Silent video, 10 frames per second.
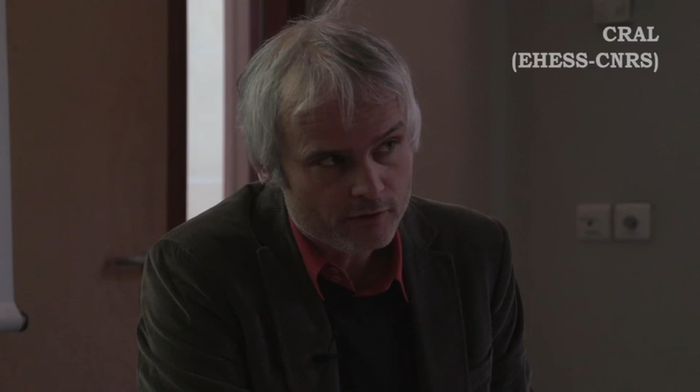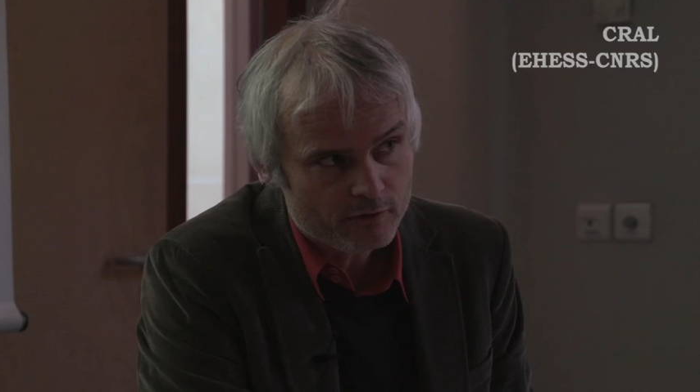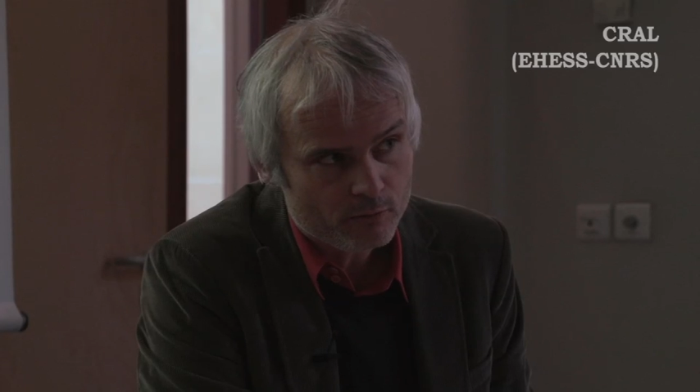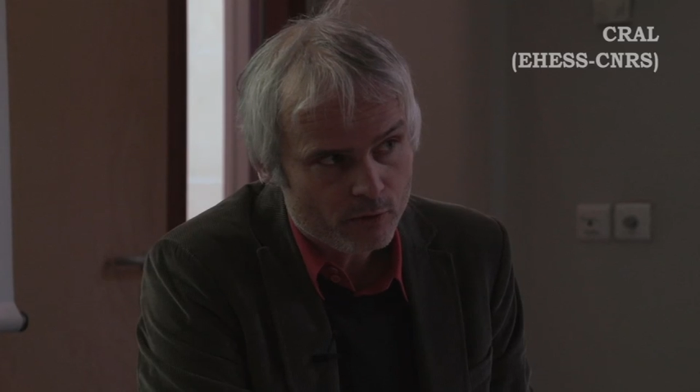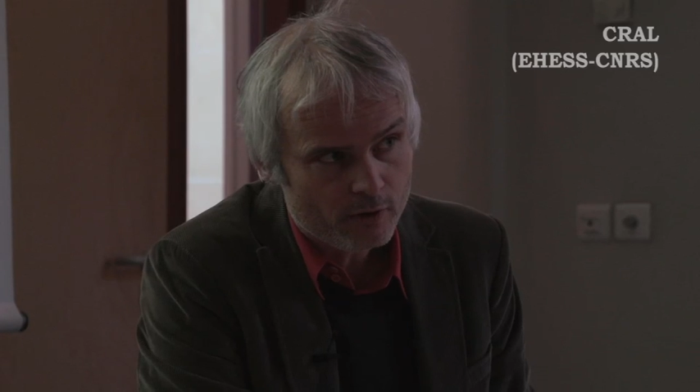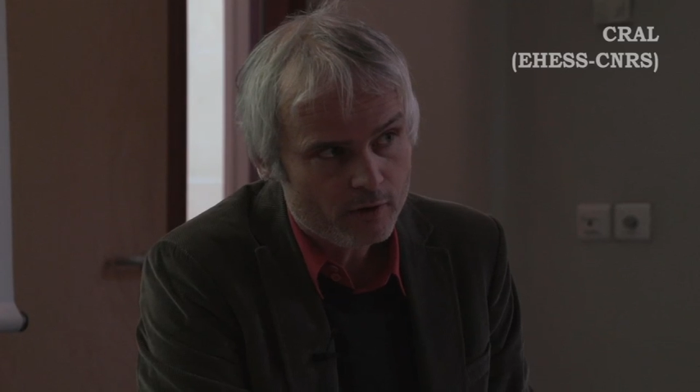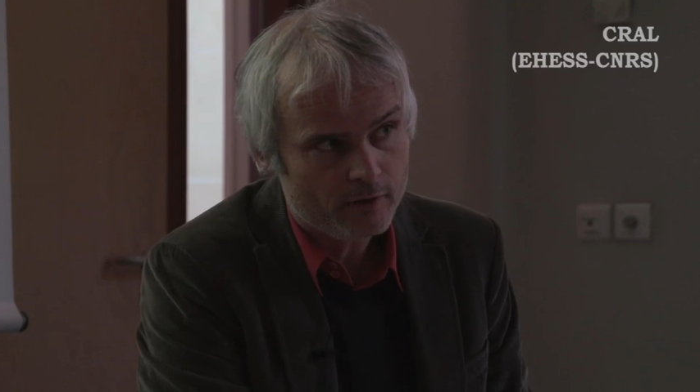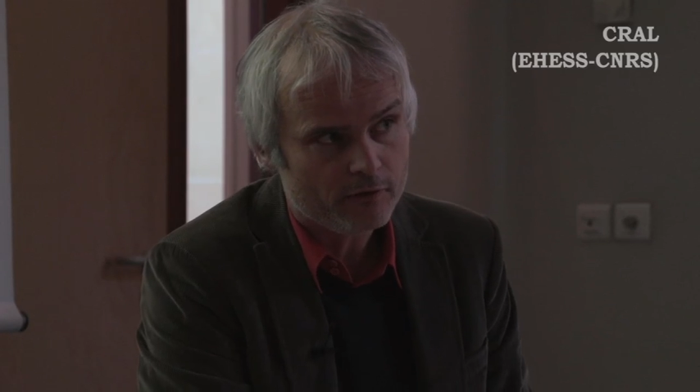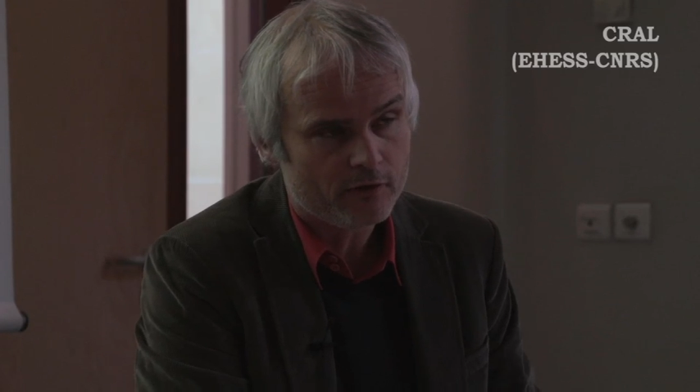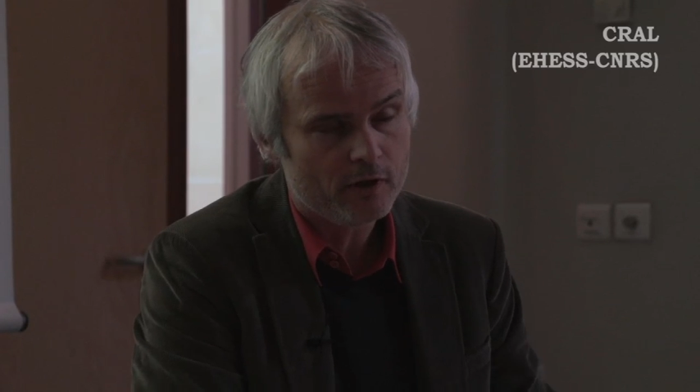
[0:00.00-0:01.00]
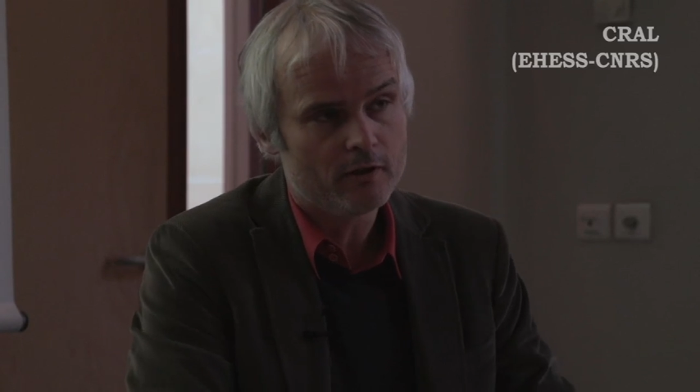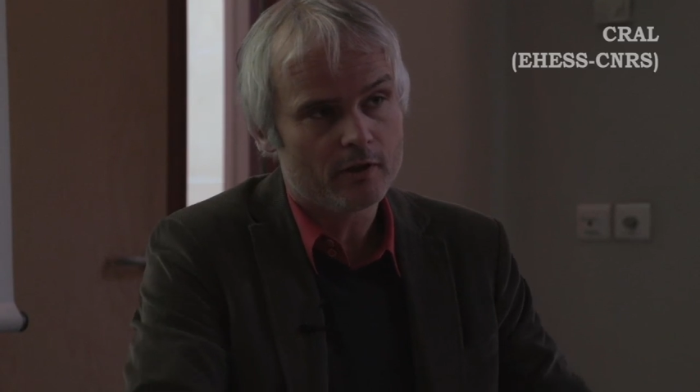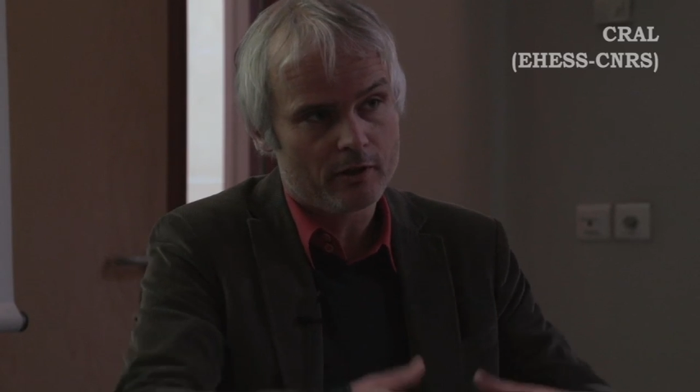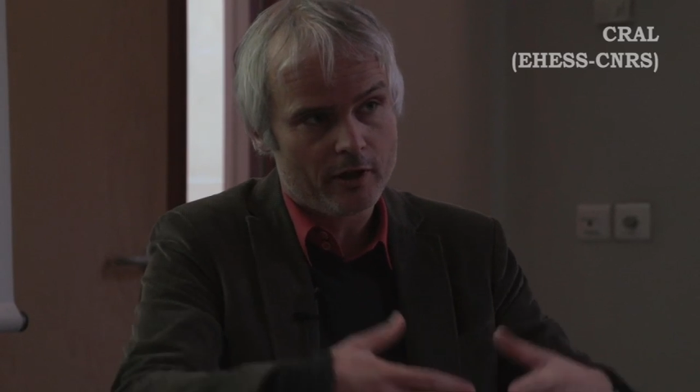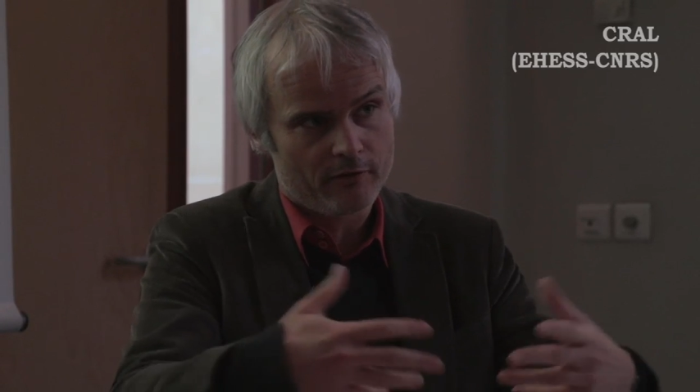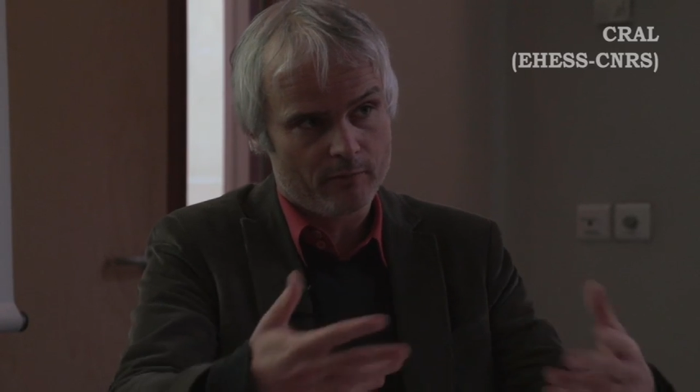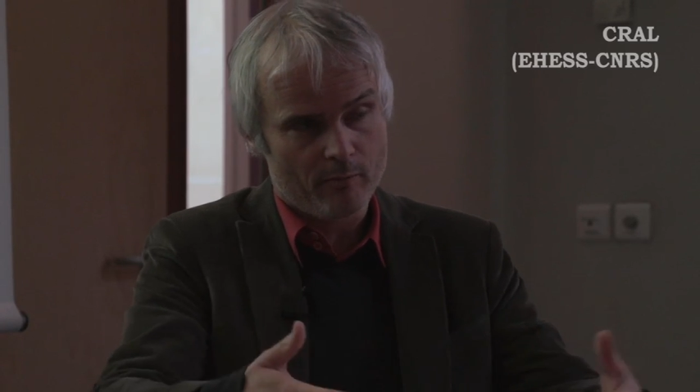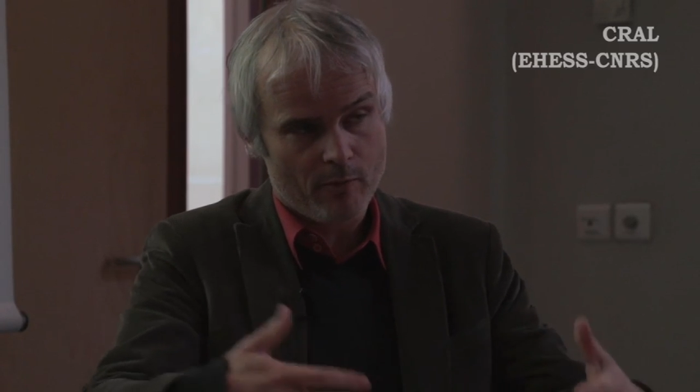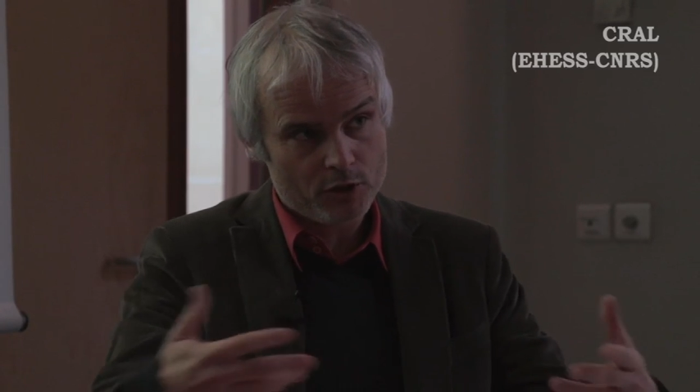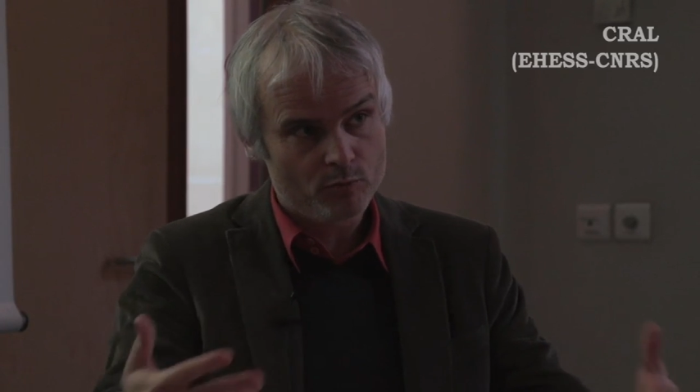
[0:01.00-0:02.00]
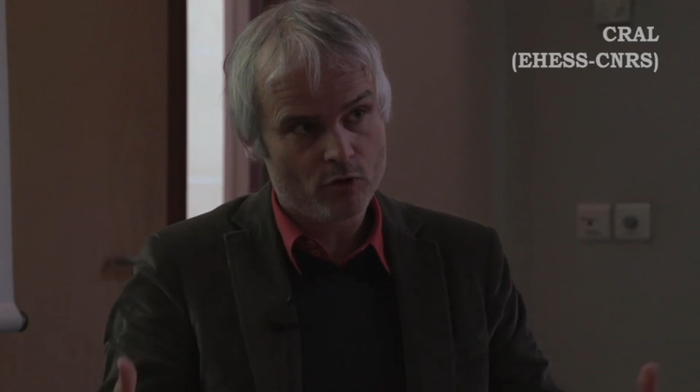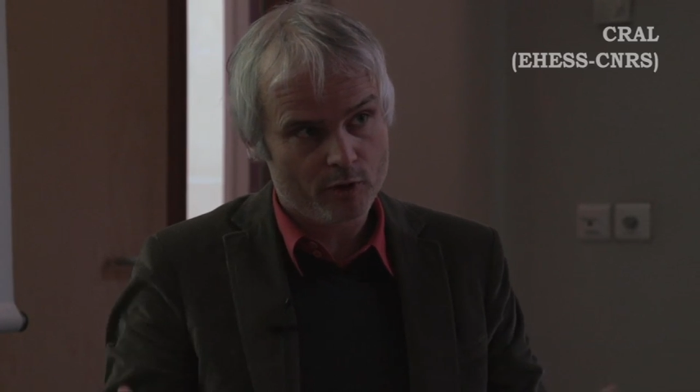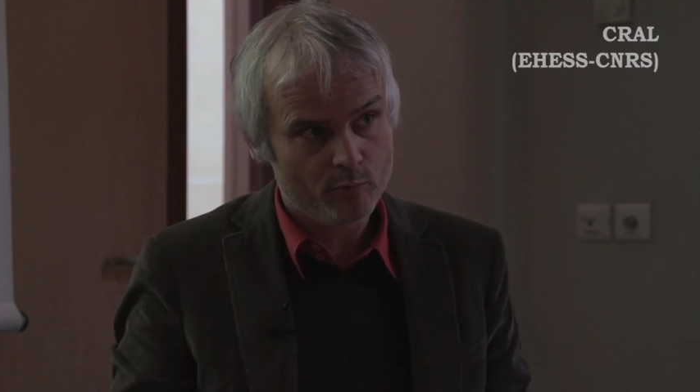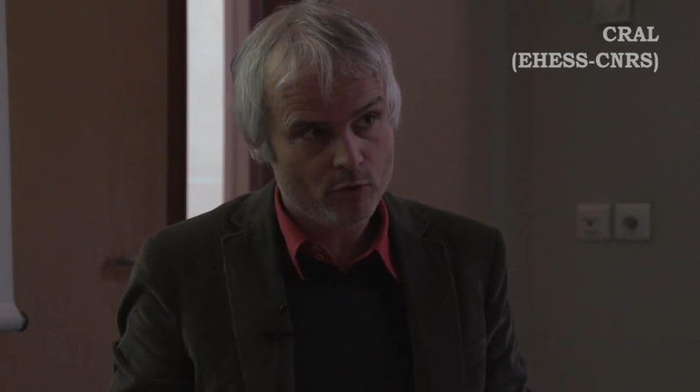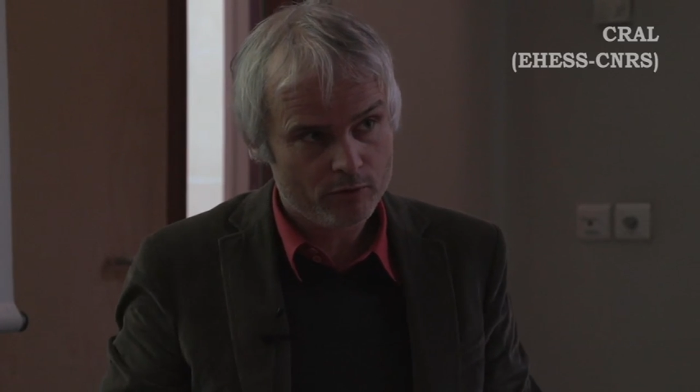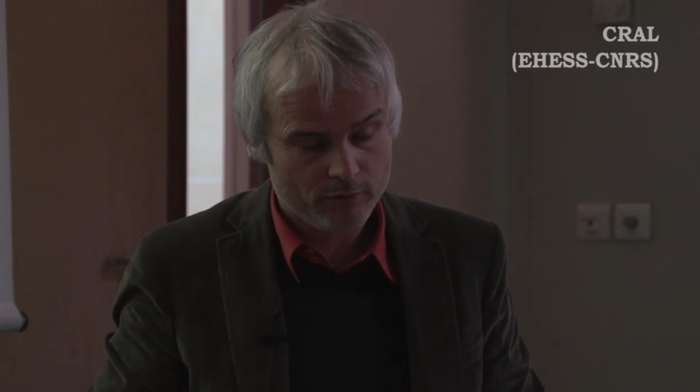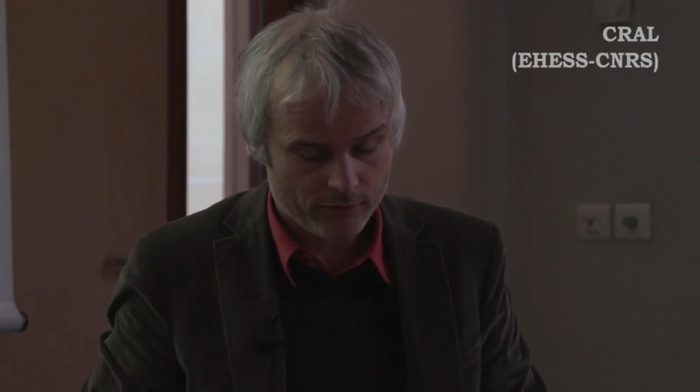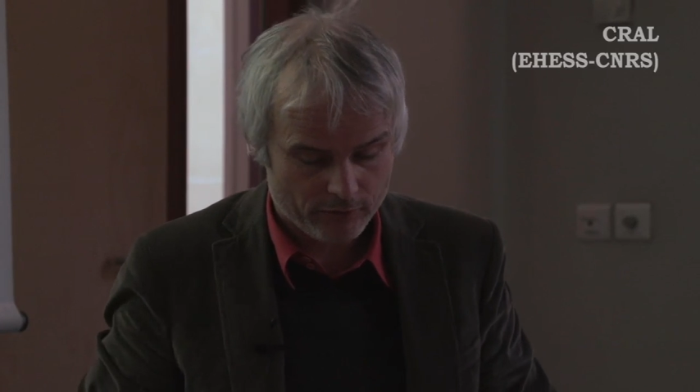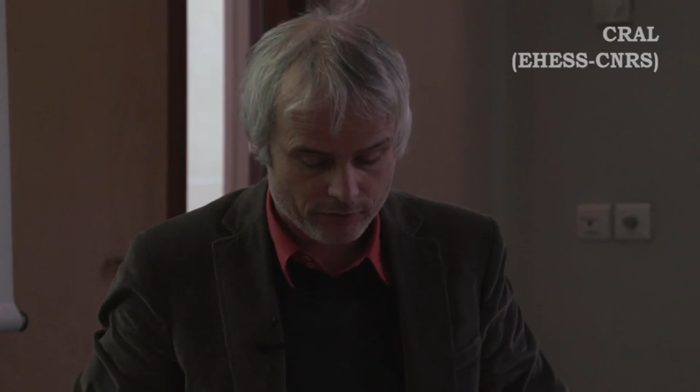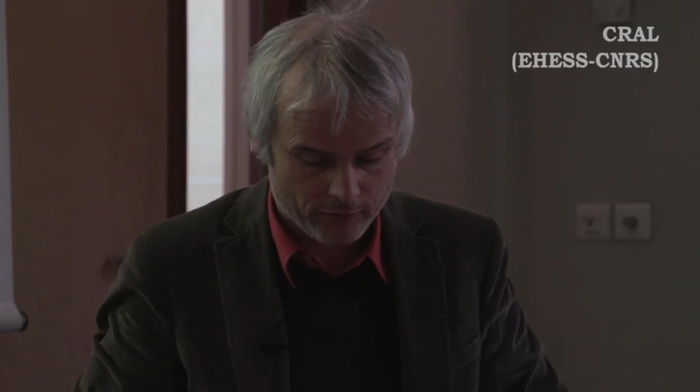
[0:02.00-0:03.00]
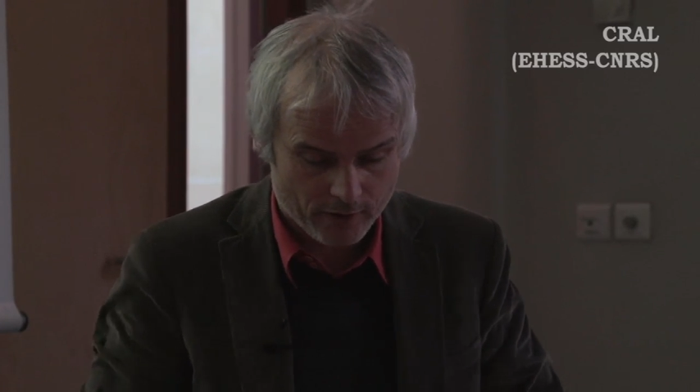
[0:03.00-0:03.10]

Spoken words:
as it were, and see that it has much more importance